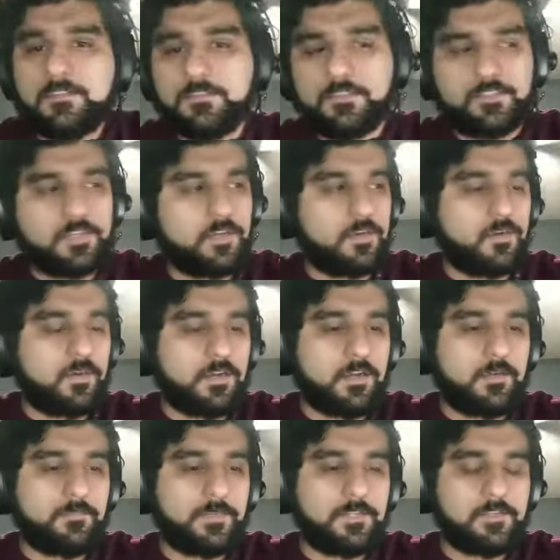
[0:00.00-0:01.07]
So
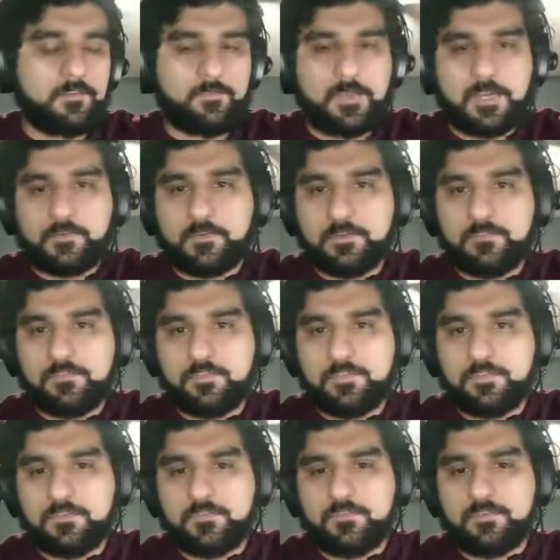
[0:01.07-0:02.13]
a little background
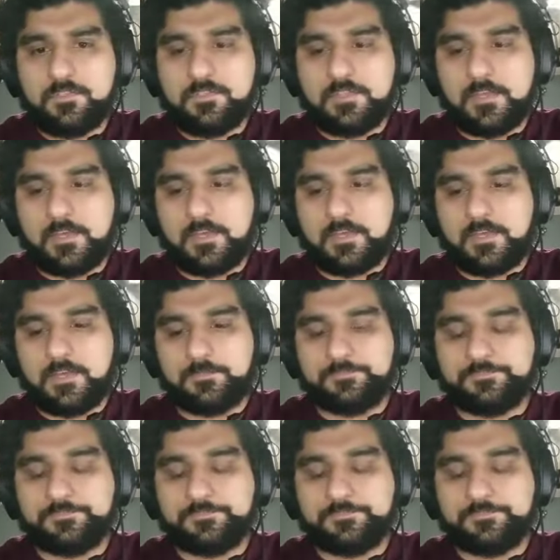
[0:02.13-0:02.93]
too is that